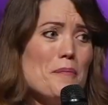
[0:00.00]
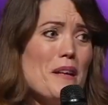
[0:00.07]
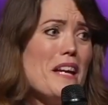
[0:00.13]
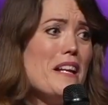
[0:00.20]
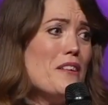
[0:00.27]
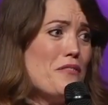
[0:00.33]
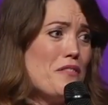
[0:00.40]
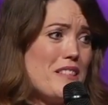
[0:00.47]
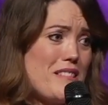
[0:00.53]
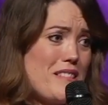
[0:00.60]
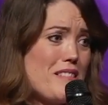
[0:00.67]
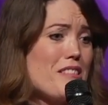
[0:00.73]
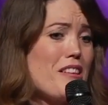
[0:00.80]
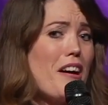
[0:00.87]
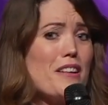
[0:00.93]
And if this
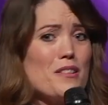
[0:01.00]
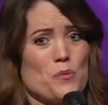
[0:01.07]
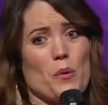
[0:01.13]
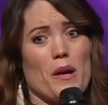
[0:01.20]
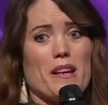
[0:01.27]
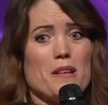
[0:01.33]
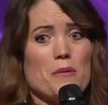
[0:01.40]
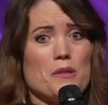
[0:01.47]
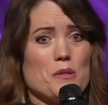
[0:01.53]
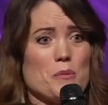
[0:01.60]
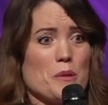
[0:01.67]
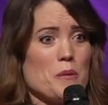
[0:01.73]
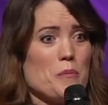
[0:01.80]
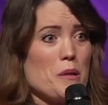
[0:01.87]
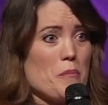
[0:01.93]
is God's way, he wants
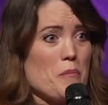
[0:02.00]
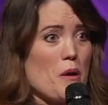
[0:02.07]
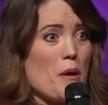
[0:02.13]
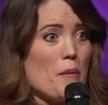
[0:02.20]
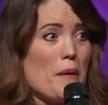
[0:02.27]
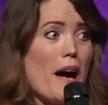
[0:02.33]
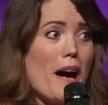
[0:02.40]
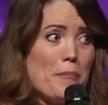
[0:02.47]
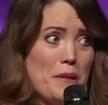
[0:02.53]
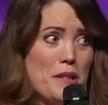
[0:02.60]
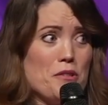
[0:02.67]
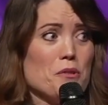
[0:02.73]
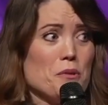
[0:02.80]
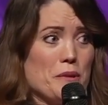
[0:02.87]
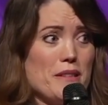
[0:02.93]
me to be a mom, I'm going
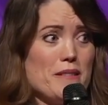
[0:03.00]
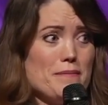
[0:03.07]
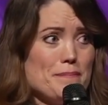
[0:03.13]
to do it.